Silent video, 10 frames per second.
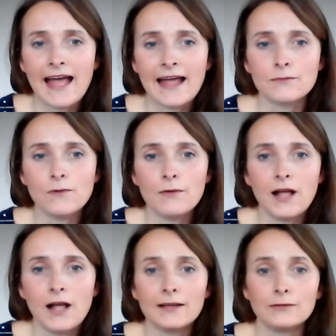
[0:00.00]
And what
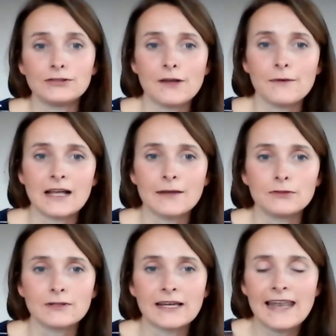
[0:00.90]
I will do is I
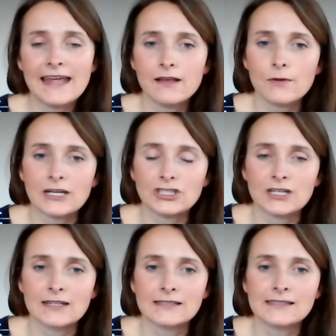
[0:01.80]
will collate the
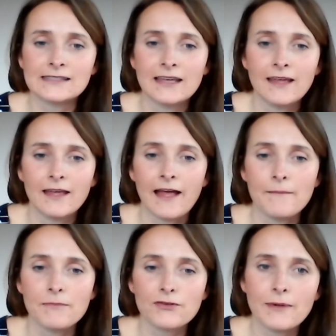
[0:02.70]
questions
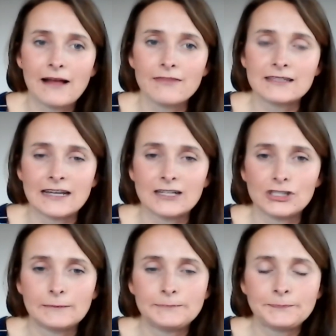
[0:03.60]
um, throughout the
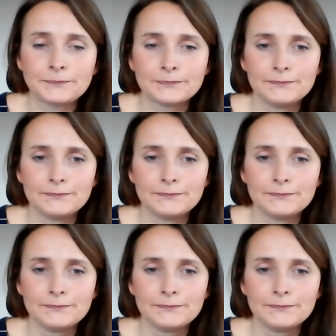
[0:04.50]
session